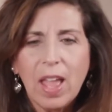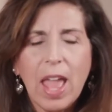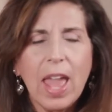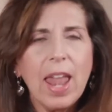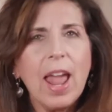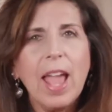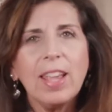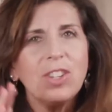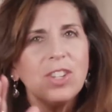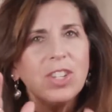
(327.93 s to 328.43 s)

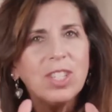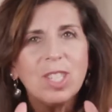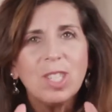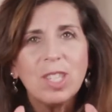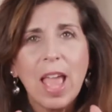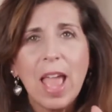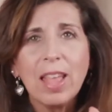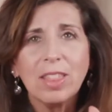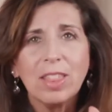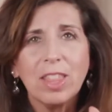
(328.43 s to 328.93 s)
And I just
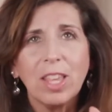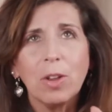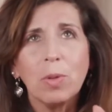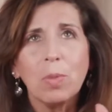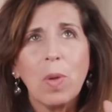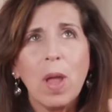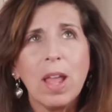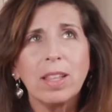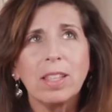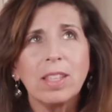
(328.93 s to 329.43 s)
sat there
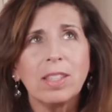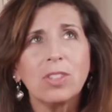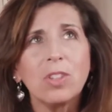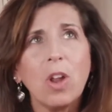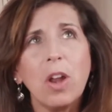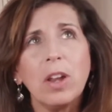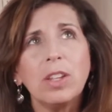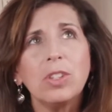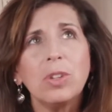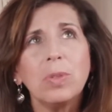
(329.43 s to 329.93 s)
while it
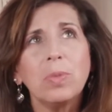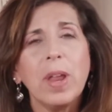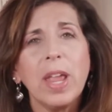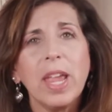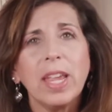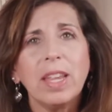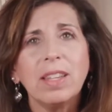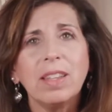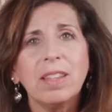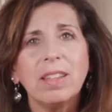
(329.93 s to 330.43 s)
started to
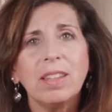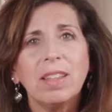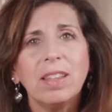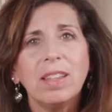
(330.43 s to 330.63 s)
rain